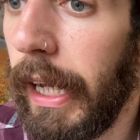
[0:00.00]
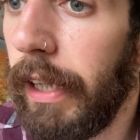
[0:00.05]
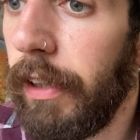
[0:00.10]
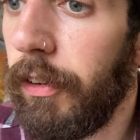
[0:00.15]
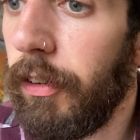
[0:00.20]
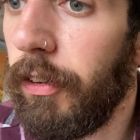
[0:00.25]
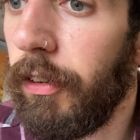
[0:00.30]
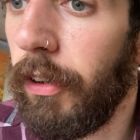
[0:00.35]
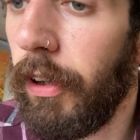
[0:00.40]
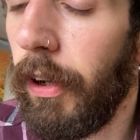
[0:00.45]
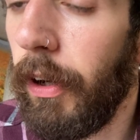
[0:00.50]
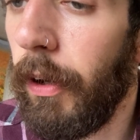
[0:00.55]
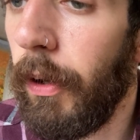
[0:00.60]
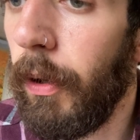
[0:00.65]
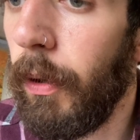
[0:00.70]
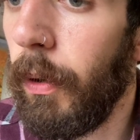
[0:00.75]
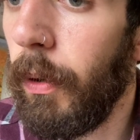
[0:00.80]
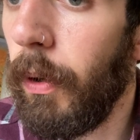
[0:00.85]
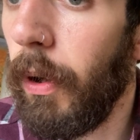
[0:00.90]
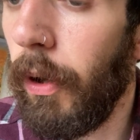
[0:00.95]

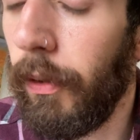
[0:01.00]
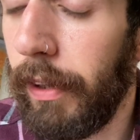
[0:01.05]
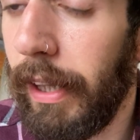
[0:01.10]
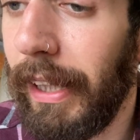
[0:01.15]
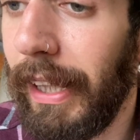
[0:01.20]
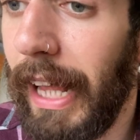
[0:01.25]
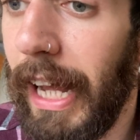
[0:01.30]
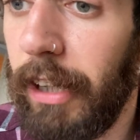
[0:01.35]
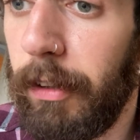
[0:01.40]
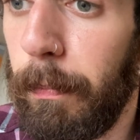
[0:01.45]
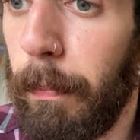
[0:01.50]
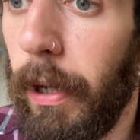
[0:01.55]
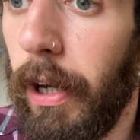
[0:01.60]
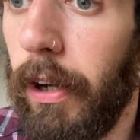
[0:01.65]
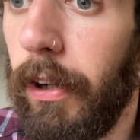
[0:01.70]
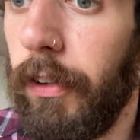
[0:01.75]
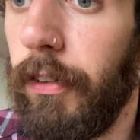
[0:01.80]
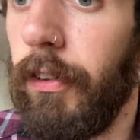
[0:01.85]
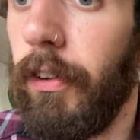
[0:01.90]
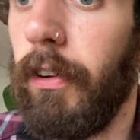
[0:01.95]
So on the last
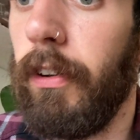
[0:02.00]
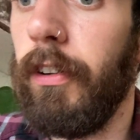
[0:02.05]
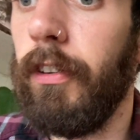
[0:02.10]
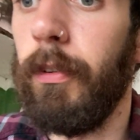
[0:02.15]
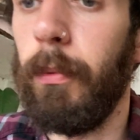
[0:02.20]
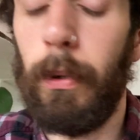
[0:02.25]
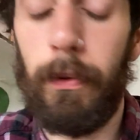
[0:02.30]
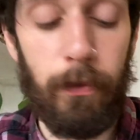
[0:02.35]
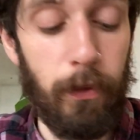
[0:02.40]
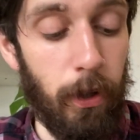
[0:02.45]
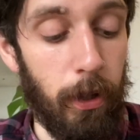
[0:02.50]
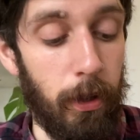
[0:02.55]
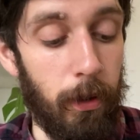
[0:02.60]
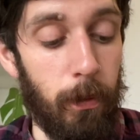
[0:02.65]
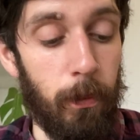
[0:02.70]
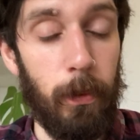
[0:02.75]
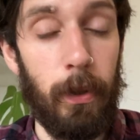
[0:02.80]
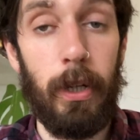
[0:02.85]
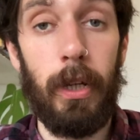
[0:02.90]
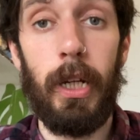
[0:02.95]
bar, sorry. So we've got the
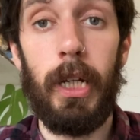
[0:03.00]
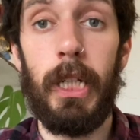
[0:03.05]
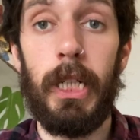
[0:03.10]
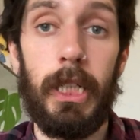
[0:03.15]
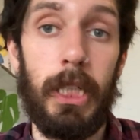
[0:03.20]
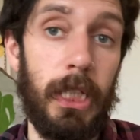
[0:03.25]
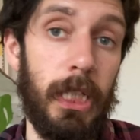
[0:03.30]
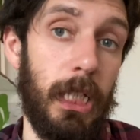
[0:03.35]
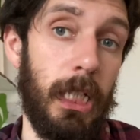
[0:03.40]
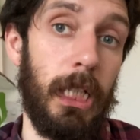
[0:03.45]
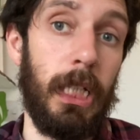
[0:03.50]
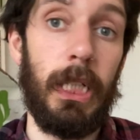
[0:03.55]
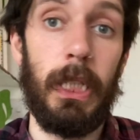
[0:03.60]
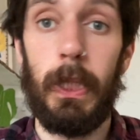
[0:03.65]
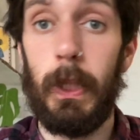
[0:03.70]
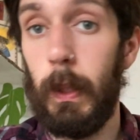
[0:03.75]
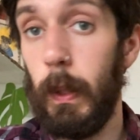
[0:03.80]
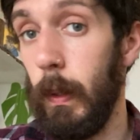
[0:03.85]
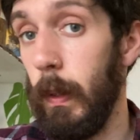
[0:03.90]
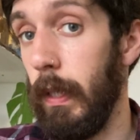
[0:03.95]
1,
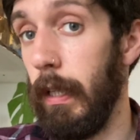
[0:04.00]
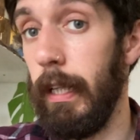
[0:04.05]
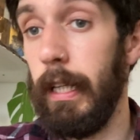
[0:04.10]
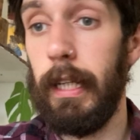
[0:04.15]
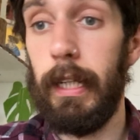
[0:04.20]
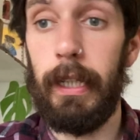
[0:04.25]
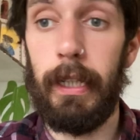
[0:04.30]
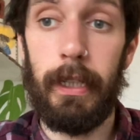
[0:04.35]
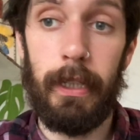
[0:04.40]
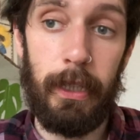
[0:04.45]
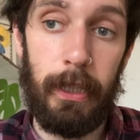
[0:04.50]
2, 3.